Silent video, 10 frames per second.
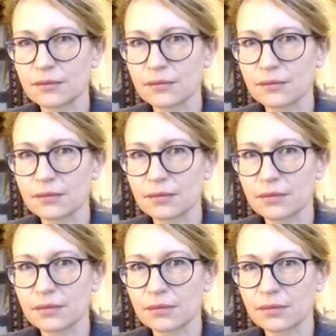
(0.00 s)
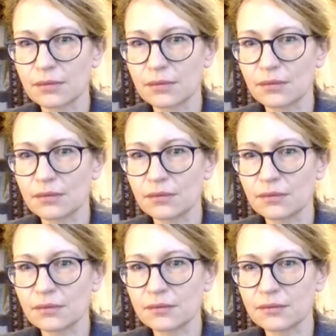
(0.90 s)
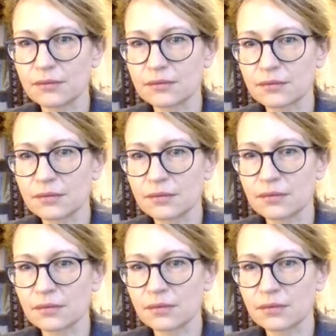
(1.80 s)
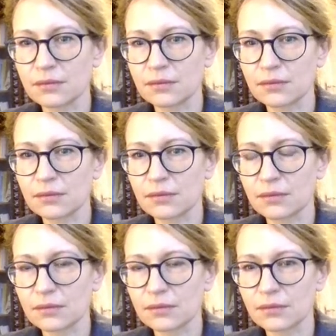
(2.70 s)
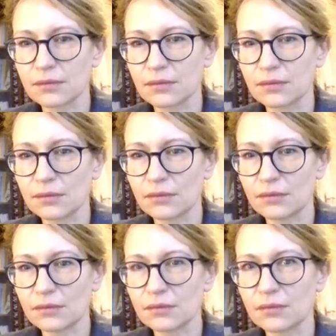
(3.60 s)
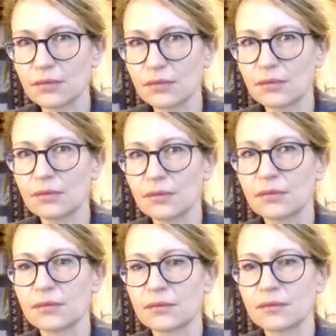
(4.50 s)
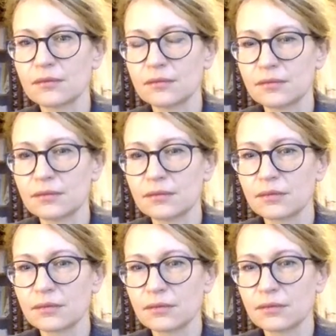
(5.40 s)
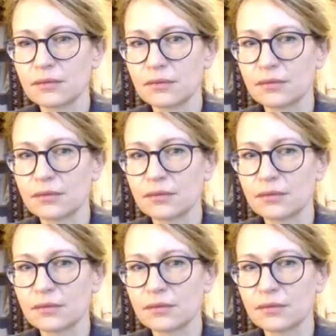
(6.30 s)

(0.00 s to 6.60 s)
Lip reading: The person shown says nothing.